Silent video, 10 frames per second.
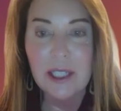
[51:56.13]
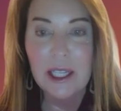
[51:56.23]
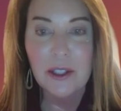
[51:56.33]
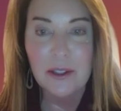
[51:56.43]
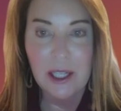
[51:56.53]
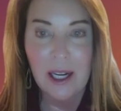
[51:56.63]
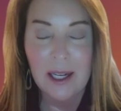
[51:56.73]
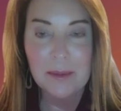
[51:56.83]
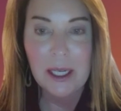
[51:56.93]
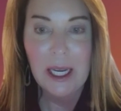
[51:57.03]
Take Your
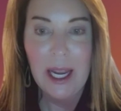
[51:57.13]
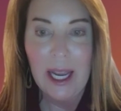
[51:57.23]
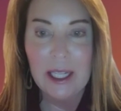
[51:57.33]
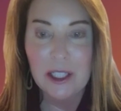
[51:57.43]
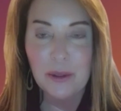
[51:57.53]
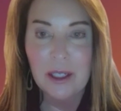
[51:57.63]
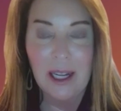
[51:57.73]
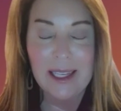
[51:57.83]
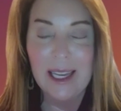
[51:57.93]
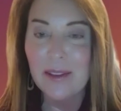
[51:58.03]
Time. And it's written,
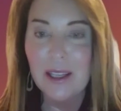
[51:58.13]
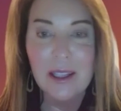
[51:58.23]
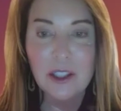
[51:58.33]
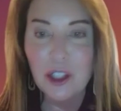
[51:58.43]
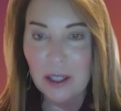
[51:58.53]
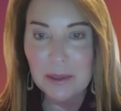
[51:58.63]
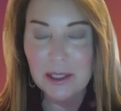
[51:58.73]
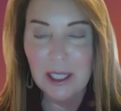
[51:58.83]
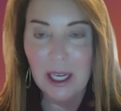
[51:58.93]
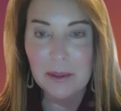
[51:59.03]
I can't think of the
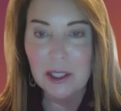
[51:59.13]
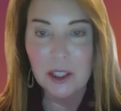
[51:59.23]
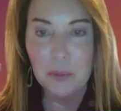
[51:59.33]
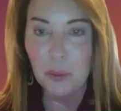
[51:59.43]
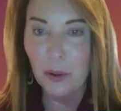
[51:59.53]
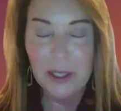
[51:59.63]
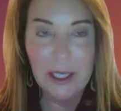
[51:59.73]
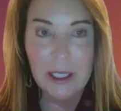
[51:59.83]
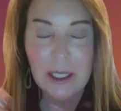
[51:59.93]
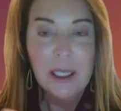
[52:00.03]
gentleman's name. It's this brilliant